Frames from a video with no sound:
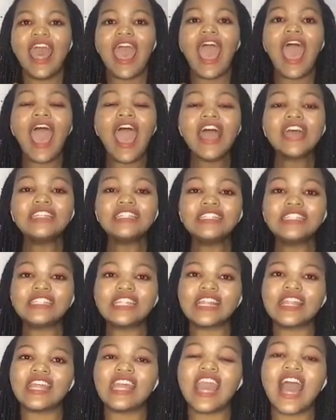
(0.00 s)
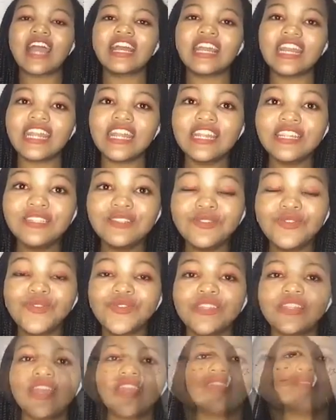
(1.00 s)
And they agreed
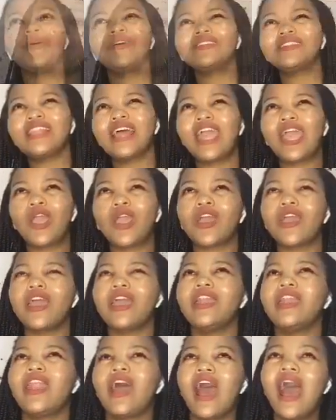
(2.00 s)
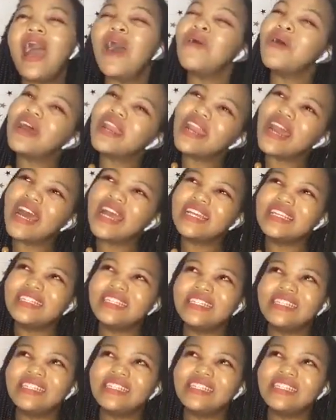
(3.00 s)
to take, was like an hour ride,